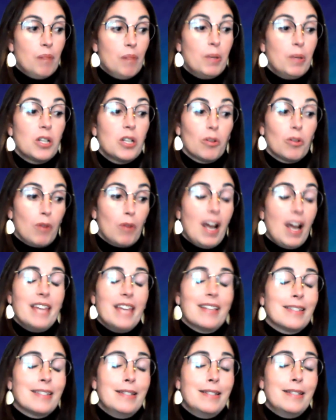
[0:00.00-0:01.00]
But you're
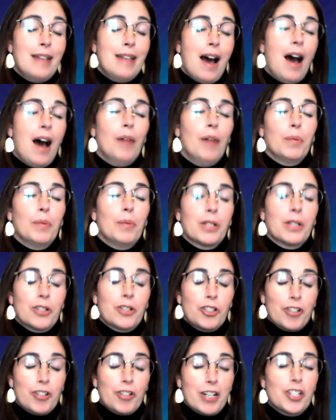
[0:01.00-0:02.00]
right, that's not what
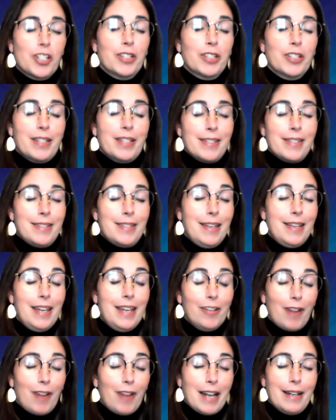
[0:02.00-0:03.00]
you're traditionally
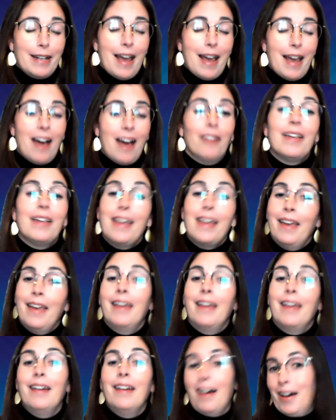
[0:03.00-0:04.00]
seeing right now
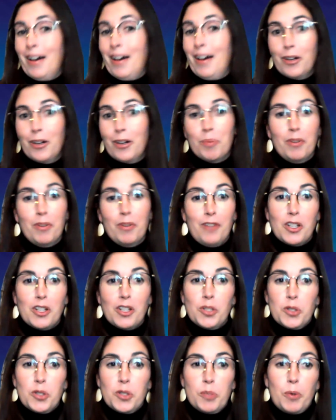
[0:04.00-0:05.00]
in other
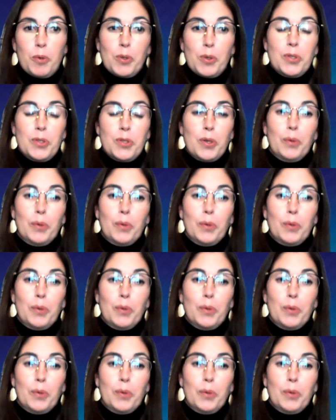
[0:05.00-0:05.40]
professional sports.